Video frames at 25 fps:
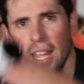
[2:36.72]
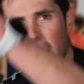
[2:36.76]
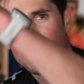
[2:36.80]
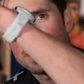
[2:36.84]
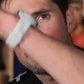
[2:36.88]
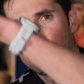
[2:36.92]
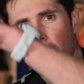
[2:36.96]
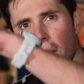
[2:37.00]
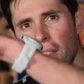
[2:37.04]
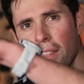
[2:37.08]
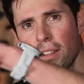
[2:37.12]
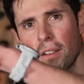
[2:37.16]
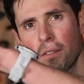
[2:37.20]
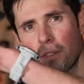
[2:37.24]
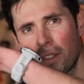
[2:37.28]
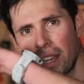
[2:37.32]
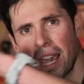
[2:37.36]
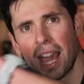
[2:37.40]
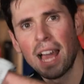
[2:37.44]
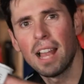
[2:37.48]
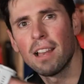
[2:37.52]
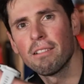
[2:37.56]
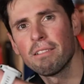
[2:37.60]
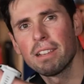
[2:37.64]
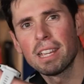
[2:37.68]
Next method of
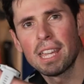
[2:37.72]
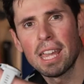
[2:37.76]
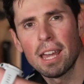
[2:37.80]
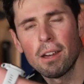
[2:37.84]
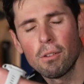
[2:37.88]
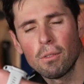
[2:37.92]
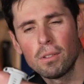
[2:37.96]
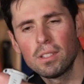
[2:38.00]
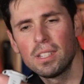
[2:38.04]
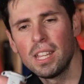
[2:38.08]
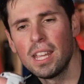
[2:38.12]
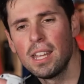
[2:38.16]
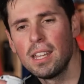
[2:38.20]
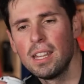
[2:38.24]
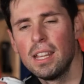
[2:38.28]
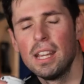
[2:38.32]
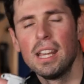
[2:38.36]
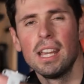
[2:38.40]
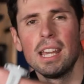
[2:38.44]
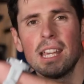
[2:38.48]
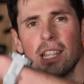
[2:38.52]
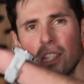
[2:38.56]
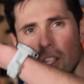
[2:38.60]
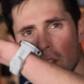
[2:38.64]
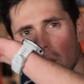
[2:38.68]
calorie counting
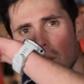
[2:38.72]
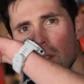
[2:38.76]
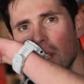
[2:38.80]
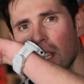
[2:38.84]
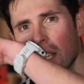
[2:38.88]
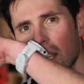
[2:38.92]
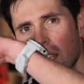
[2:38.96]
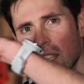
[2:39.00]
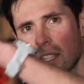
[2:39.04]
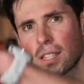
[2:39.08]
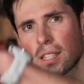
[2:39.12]
is using a